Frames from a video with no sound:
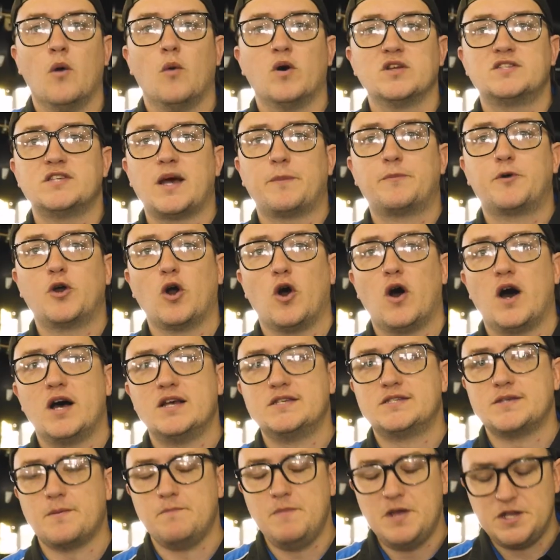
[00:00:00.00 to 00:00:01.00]
What's up
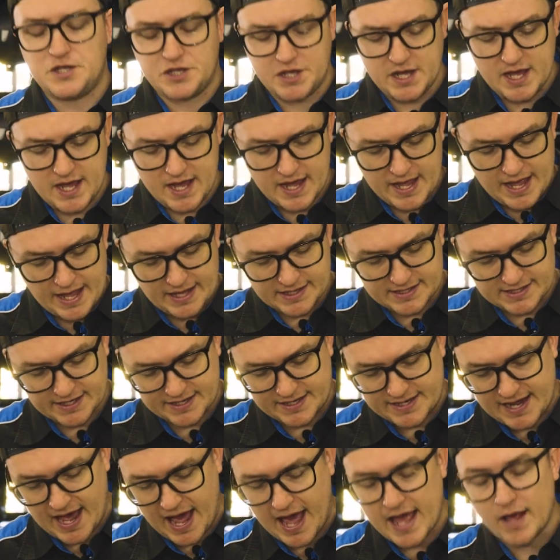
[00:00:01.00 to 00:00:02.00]
guys, Mitch here, and
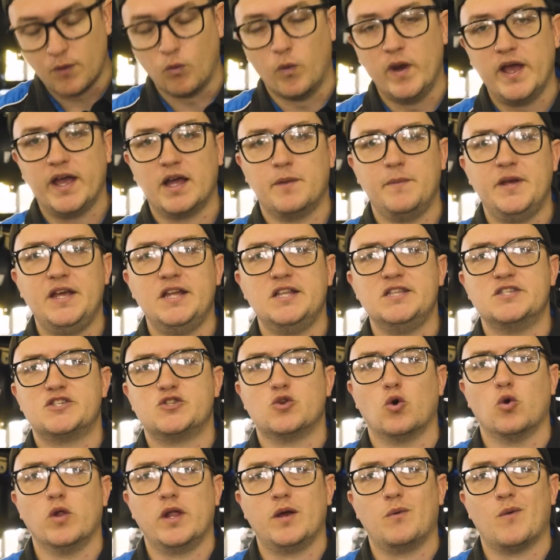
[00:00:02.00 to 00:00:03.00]
today we're going to be
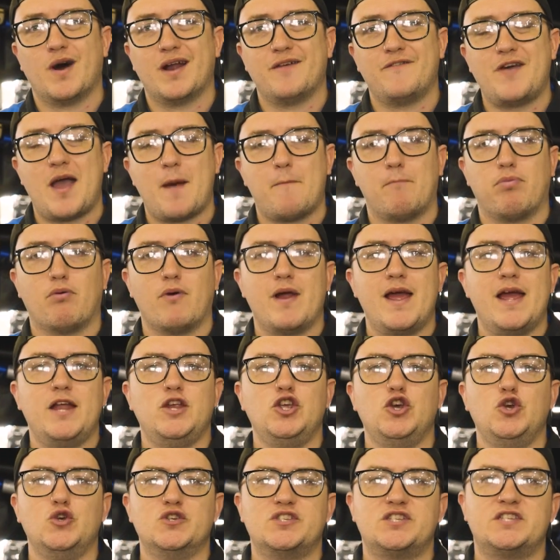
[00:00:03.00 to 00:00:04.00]
installing one of our
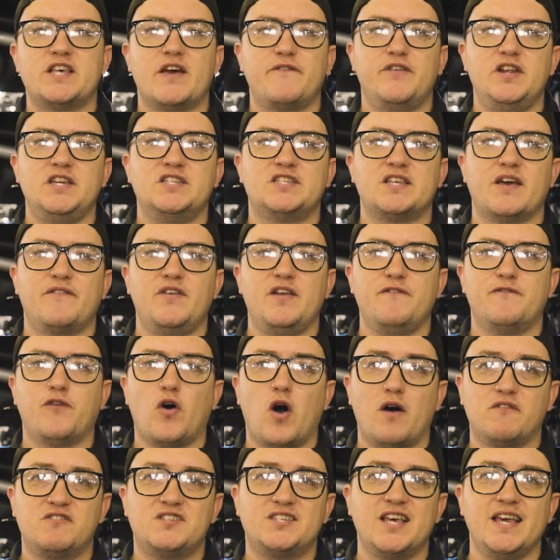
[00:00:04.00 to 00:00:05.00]
brand new
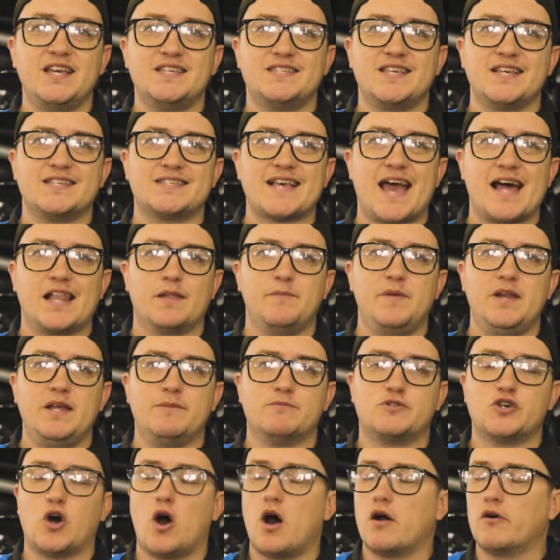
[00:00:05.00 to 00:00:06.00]
7075 T6
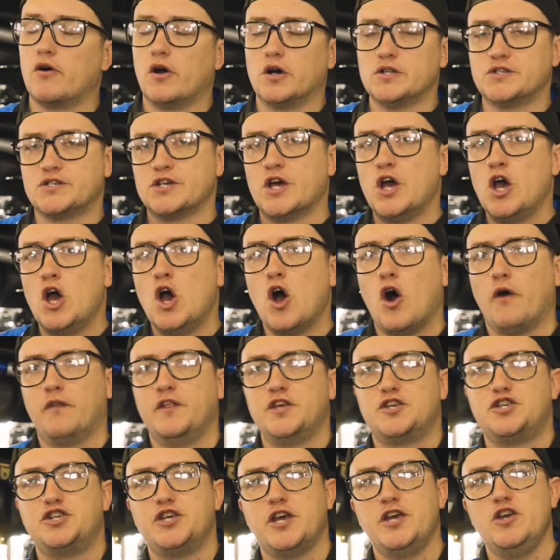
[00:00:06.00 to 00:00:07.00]
aluminium tie rods on
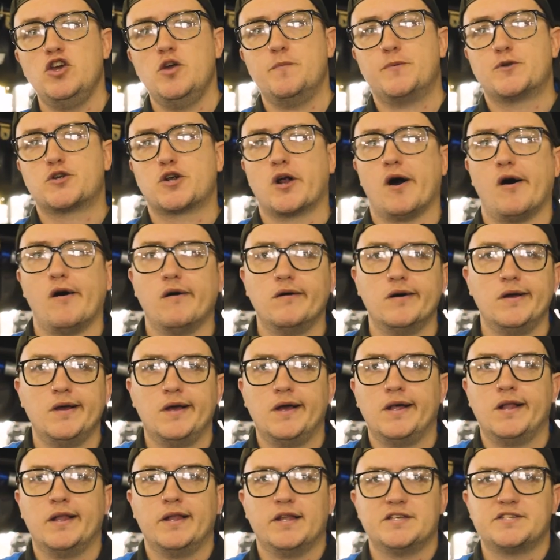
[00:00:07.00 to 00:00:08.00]
this GU Patrol.
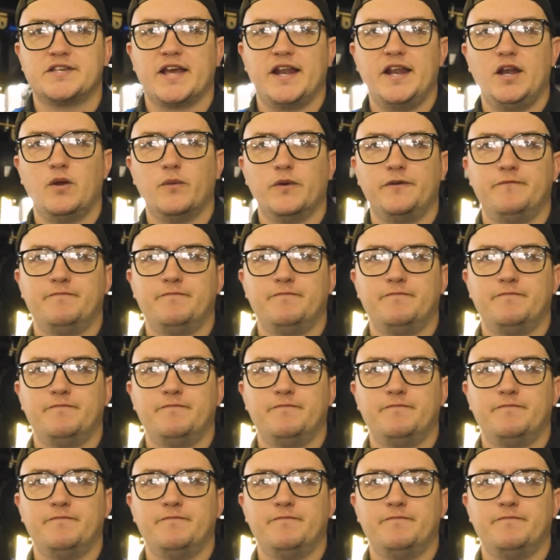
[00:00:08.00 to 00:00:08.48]
Let's get into it.